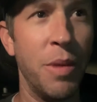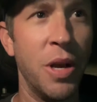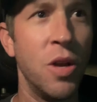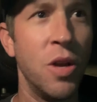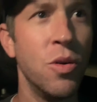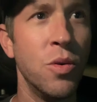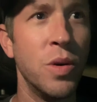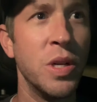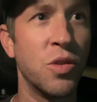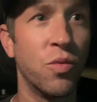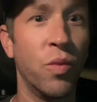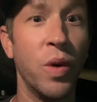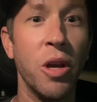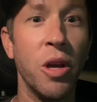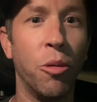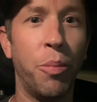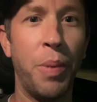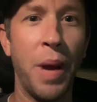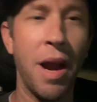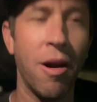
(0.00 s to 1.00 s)
and who his
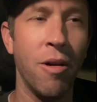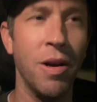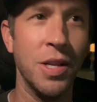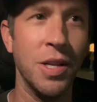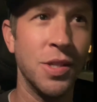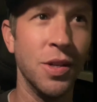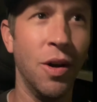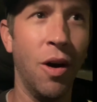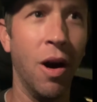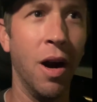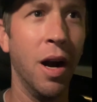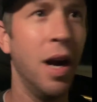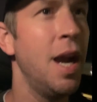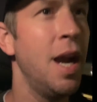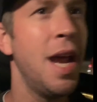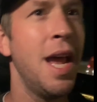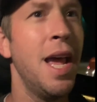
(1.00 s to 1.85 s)
real parents are